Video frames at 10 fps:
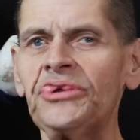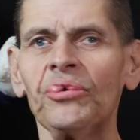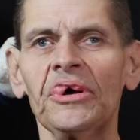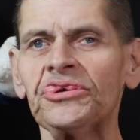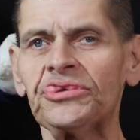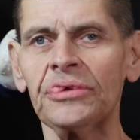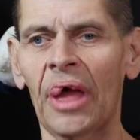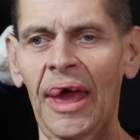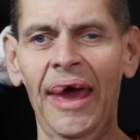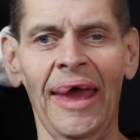which was
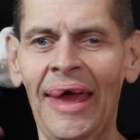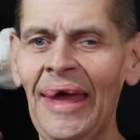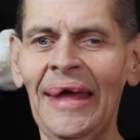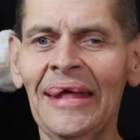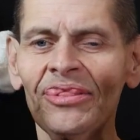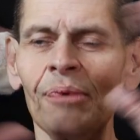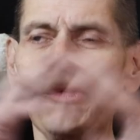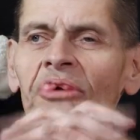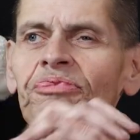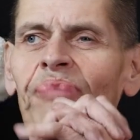the
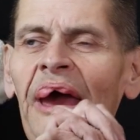most